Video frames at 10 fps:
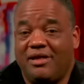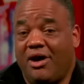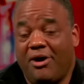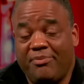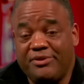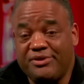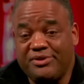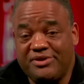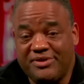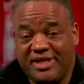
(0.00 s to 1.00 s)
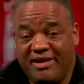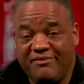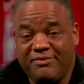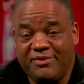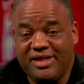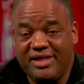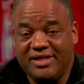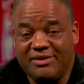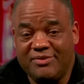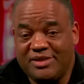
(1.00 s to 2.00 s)
Our producer, David
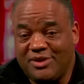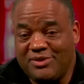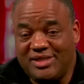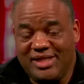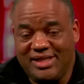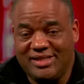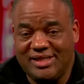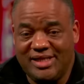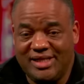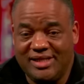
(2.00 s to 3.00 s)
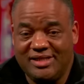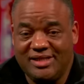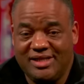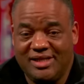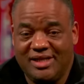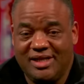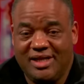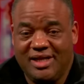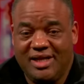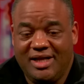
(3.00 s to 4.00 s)
Reed, the results he's getting.
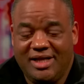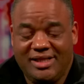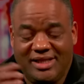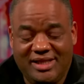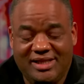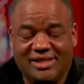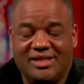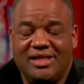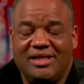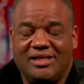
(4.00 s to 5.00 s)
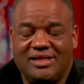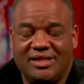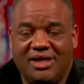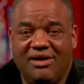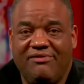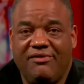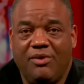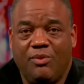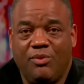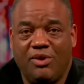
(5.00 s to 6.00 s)
This stuff
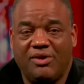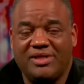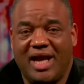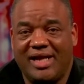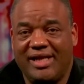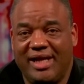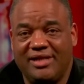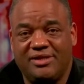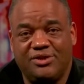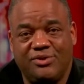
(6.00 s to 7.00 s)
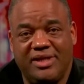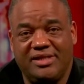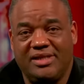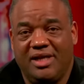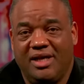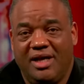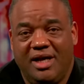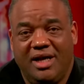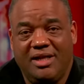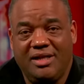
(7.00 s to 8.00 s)
works. I can't stress
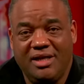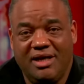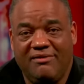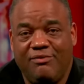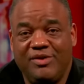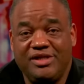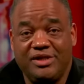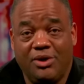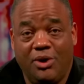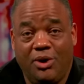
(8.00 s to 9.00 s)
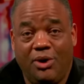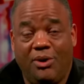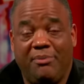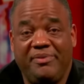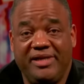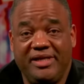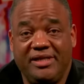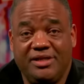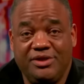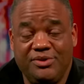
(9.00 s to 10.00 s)
enough. We should all
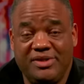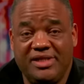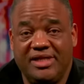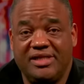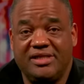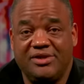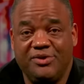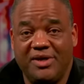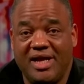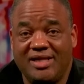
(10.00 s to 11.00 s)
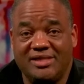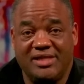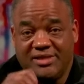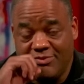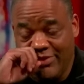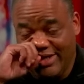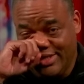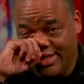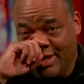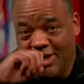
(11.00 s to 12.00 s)
be using this and utilizing this and
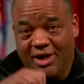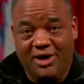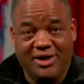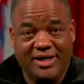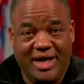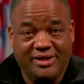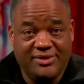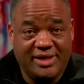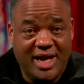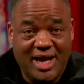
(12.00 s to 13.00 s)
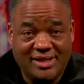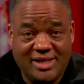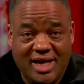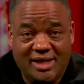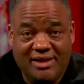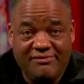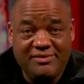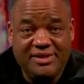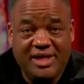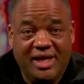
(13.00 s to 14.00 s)
raising our nitric oxide levels.